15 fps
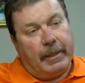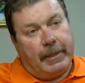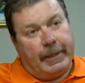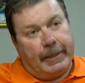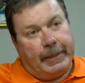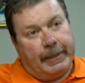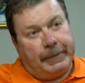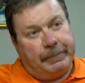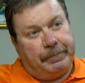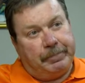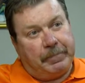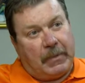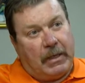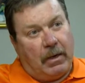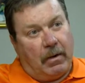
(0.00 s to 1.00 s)
I
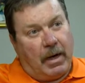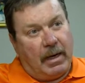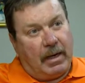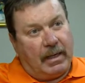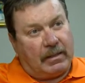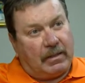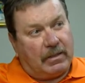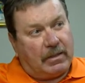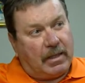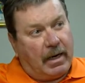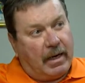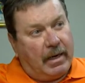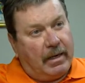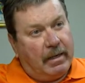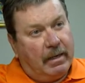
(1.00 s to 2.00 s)
like to
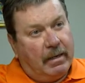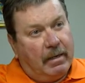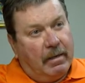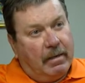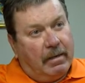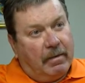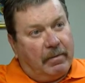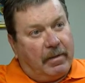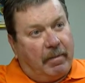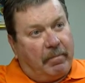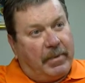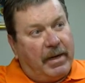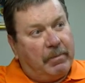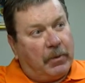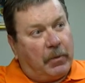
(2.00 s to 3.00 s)
say that
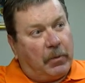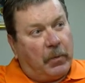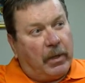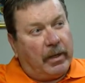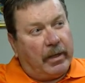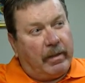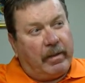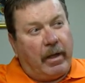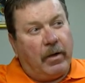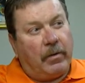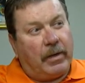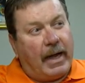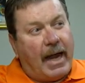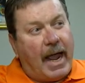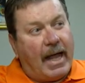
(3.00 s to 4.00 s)
people are really the
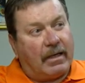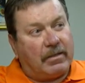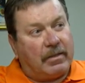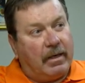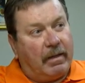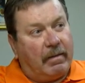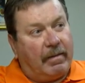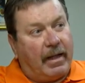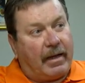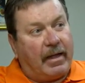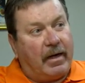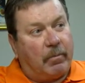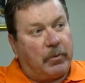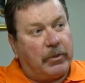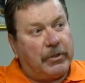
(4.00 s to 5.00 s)
only asset that
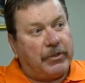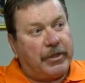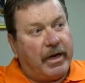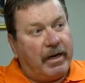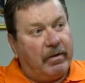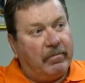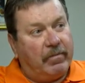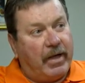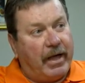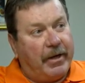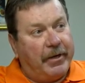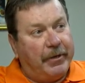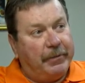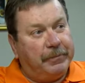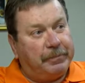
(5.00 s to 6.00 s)
can appreciate and
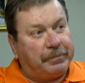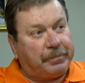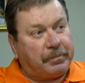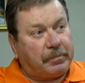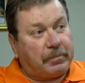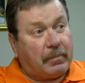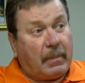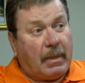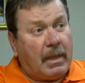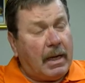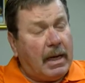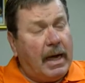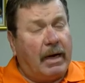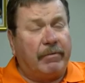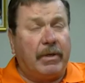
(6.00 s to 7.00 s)
value.
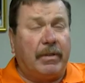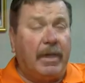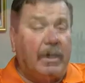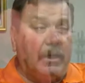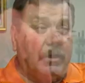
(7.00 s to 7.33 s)
Everything